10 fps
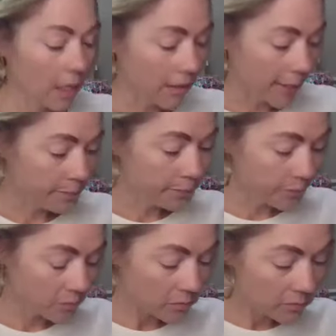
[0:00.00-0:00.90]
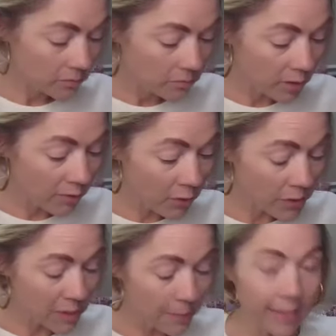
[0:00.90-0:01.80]
All right.
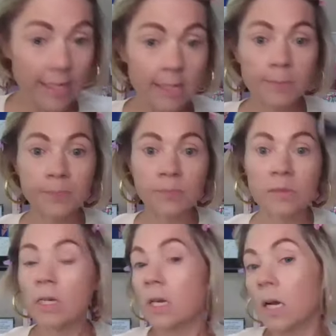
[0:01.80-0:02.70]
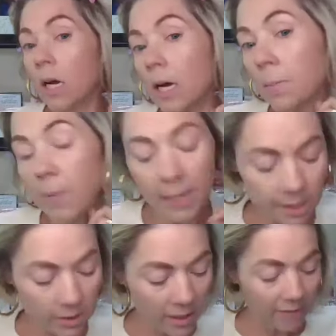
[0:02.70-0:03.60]
Focus, Mandy. I
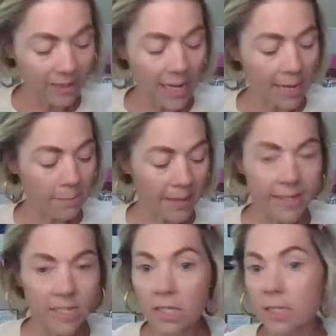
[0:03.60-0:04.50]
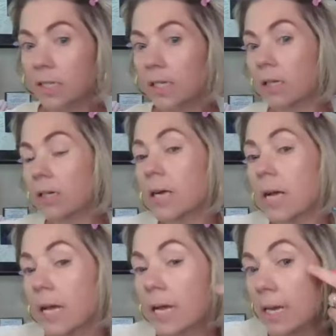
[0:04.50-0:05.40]
do have light beige concealer,
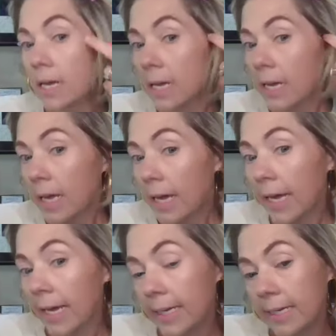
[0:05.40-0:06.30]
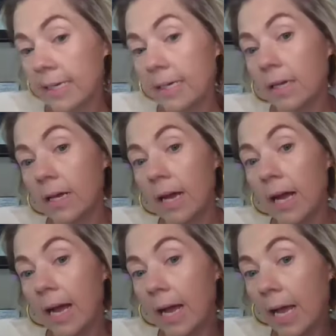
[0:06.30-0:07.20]
and
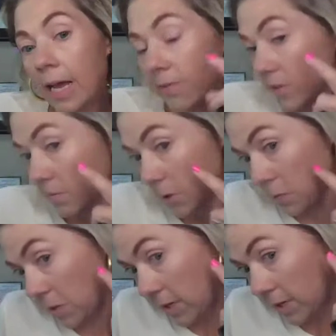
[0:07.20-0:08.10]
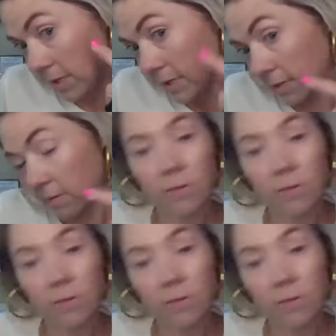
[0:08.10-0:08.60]
I have some spots,